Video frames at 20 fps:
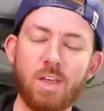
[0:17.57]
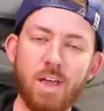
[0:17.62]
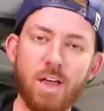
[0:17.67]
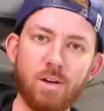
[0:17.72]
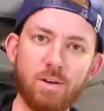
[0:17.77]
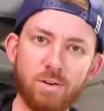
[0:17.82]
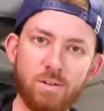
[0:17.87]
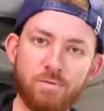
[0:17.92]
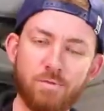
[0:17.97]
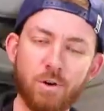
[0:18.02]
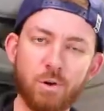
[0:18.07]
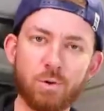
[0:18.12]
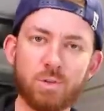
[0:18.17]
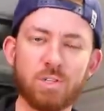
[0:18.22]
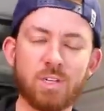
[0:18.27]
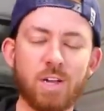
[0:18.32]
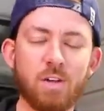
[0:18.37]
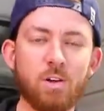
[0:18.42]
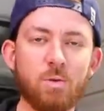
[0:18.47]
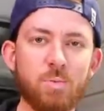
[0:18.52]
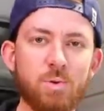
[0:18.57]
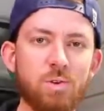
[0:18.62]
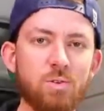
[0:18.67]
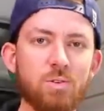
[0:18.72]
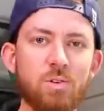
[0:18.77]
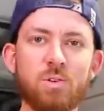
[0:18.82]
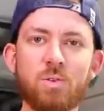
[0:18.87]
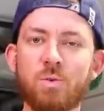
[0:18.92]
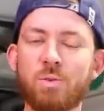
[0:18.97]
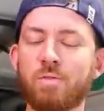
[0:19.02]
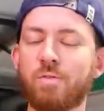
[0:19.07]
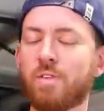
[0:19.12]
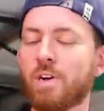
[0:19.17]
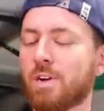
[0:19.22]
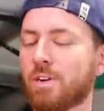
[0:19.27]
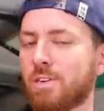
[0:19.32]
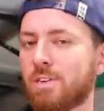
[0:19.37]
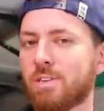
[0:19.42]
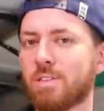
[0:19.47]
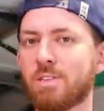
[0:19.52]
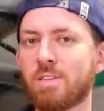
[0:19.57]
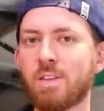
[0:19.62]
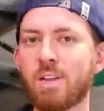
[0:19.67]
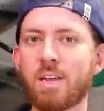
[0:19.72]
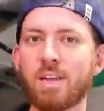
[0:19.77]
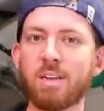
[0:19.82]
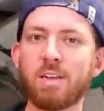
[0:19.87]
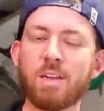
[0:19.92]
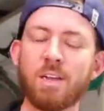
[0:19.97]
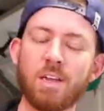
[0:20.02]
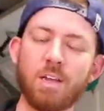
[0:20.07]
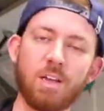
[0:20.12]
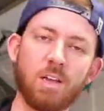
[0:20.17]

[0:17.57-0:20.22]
Howdy, folks. I hope you're doing very good today.